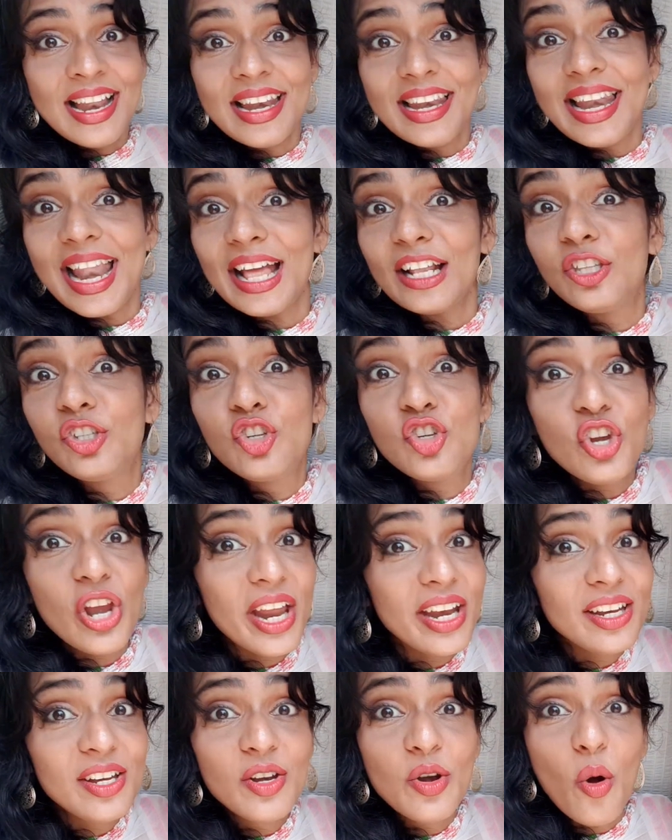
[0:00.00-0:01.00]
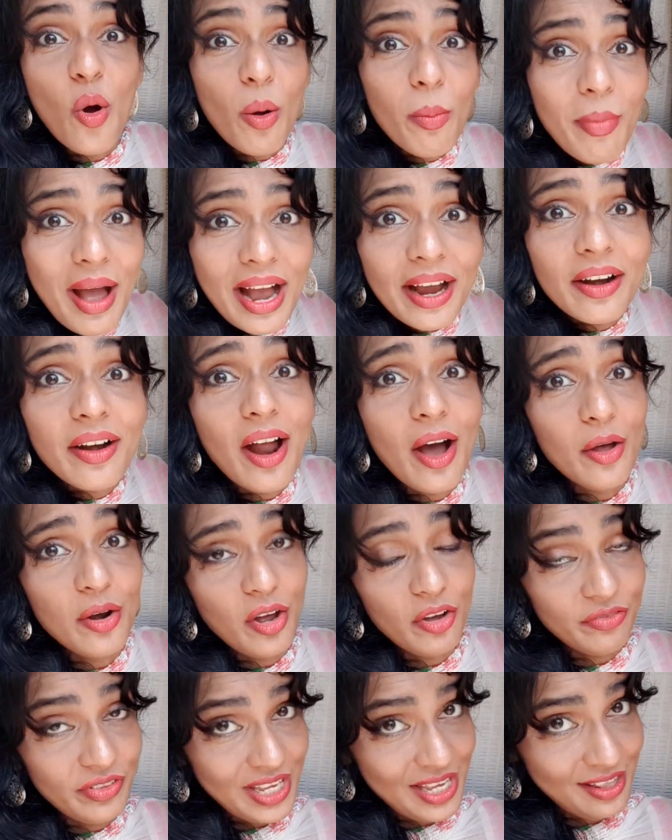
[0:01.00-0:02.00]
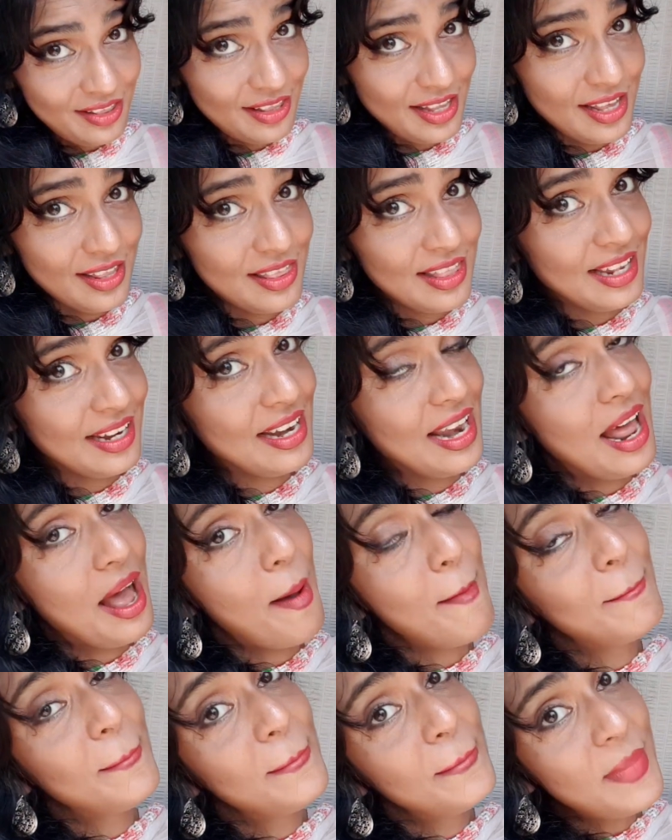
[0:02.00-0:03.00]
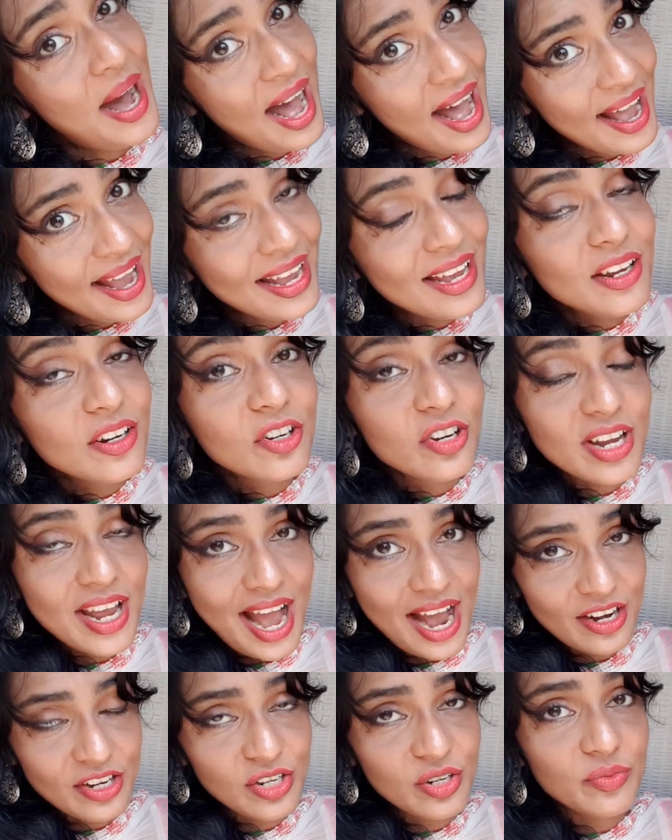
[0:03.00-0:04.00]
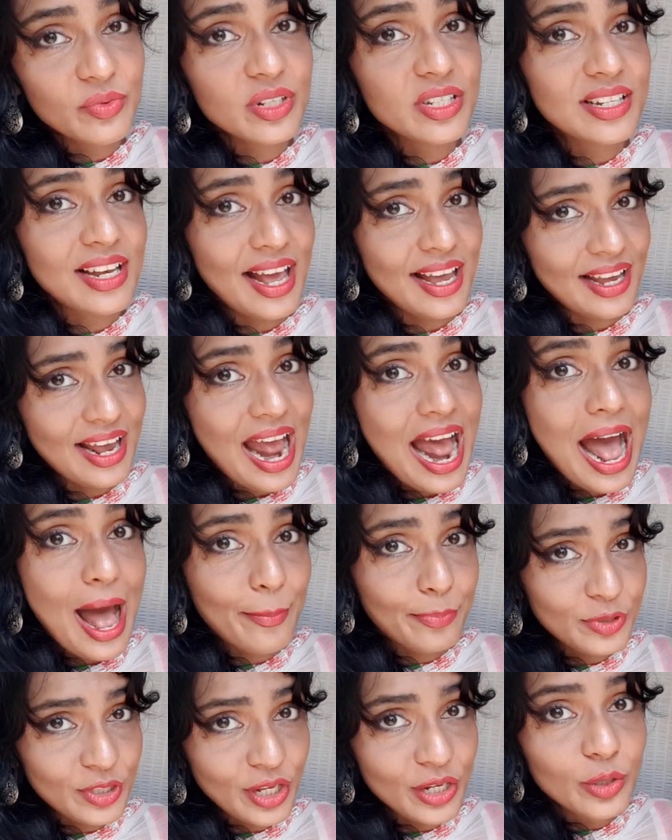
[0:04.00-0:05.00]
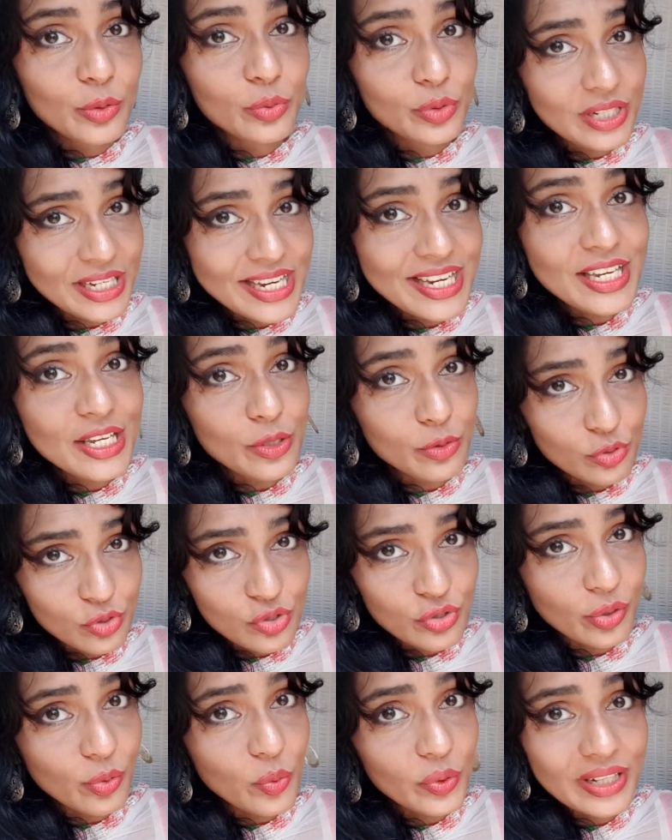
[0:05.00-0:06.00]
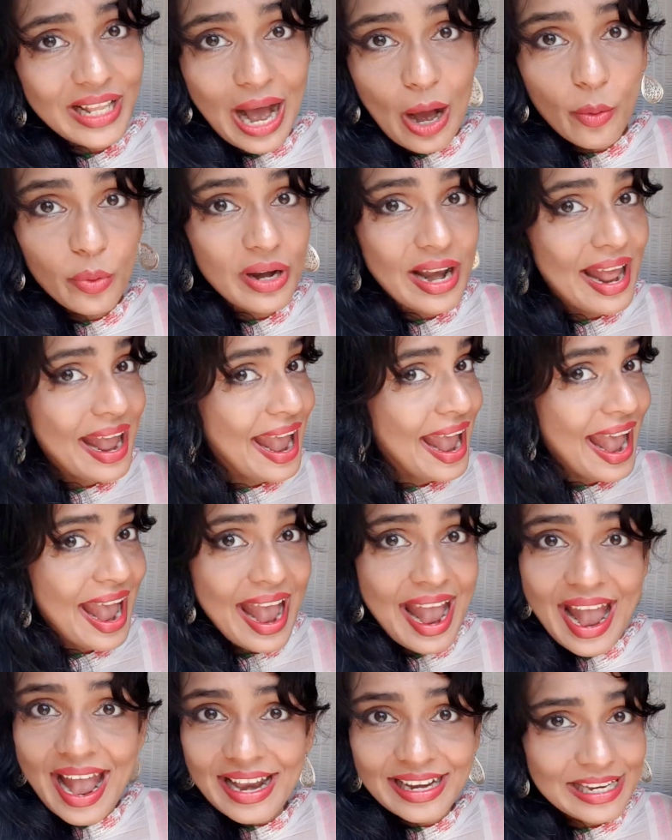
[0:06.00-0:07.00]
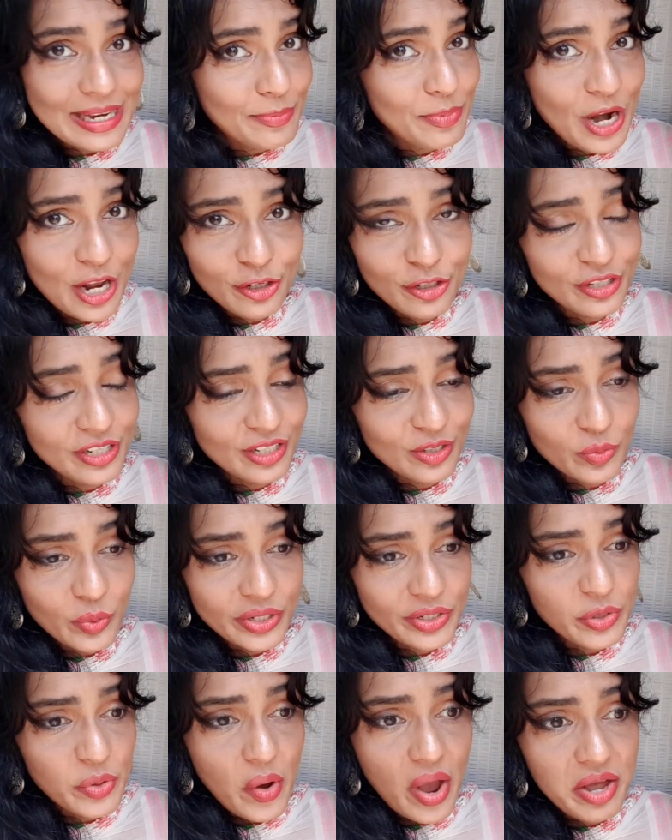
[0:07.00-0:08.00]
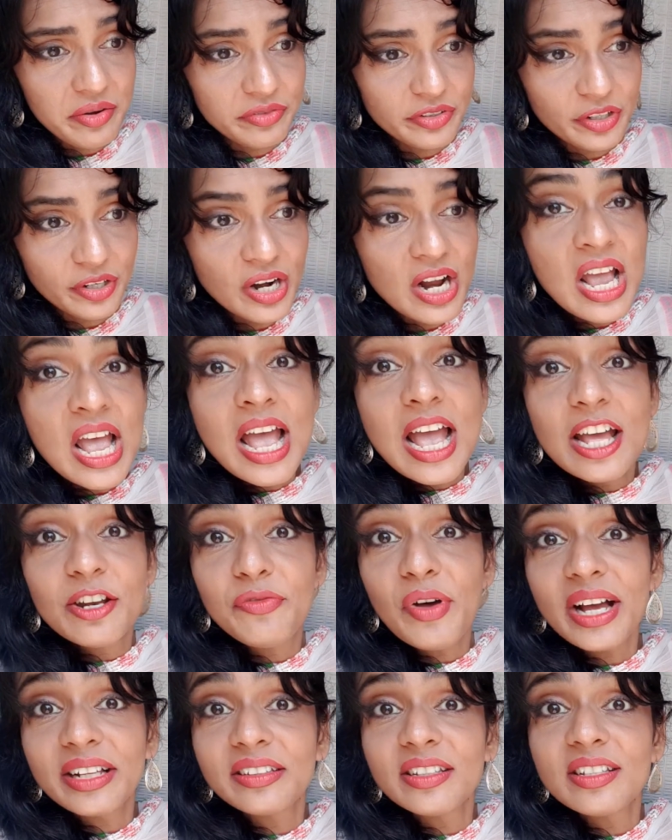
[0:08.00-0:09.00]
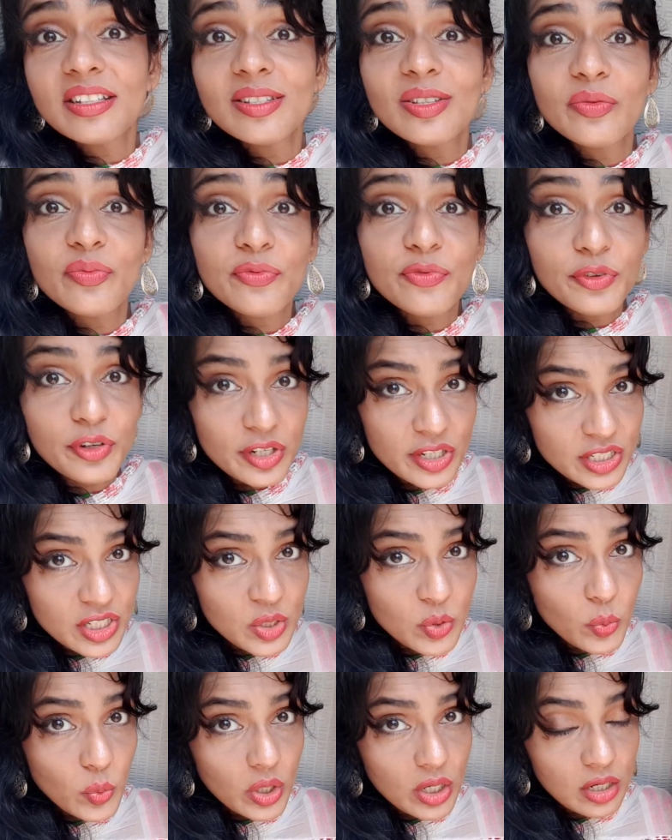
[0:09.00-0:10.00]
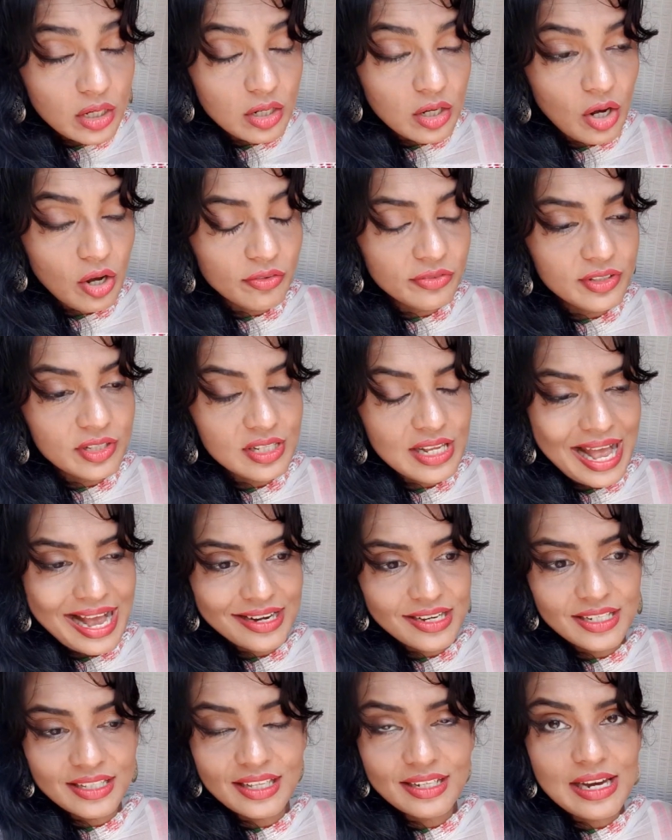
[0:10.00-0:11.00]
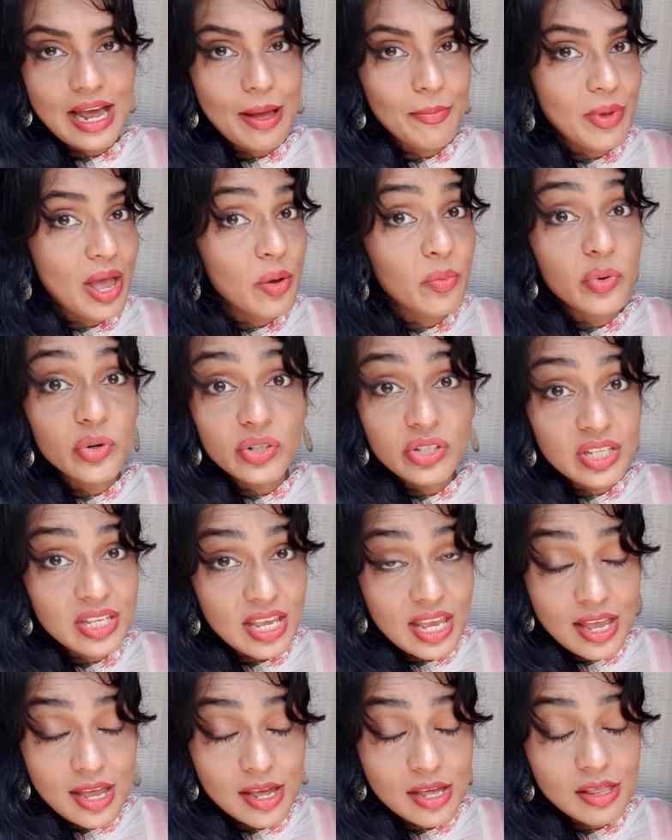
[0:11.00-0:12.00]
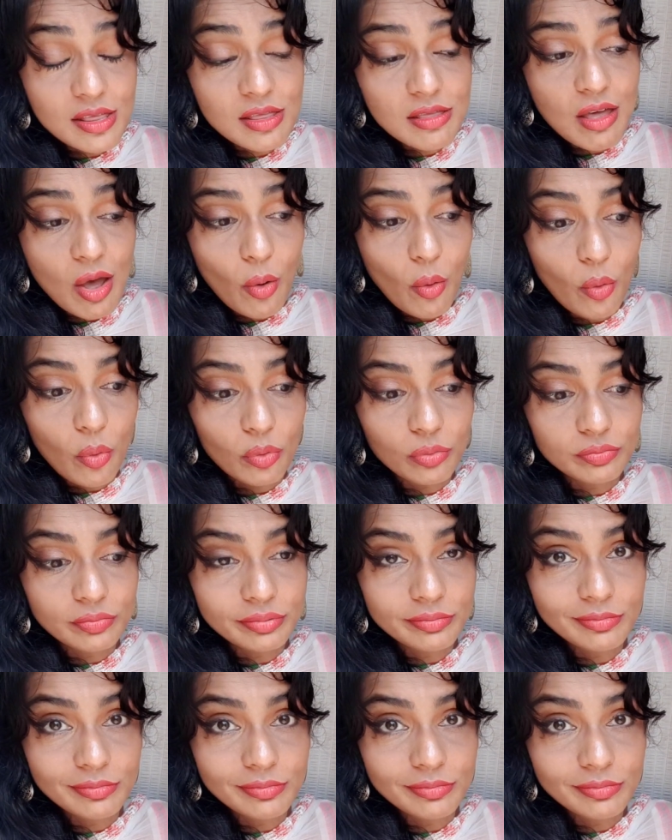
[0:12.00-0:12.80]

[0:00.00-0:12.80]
legit no background of these things, and my reaction was like absolutely neutral without any prejudice whatsoever. In fact, this is the first work of this actor that I'm ever seeing, so